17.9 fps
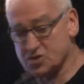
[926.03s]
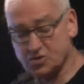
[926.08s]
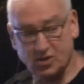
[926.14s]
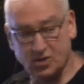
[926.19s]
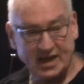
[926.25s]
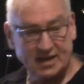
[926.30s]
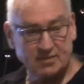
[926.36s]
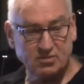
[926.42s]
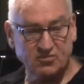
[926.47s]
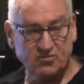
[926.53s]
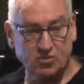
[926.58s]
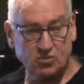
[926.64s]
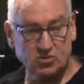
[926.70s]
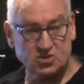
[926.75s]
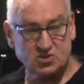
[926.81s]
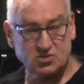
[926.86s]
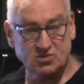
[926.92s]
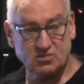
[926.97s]
your labor
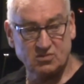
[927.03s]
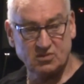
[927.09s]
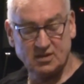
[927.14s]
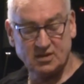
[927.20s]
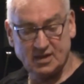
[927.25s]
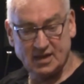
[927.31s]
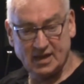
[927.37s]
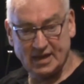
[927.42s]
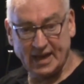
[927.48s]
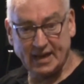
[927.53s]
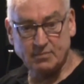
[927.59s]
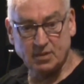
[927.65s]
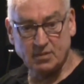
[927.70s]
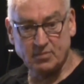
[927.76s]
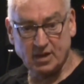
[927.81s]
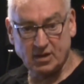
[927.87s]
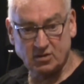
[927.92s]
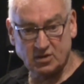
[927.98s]
force to labor
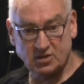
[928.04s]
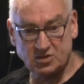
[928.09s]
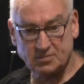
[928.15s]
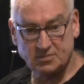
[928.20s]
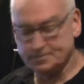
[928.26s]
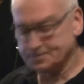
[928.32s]
brokers.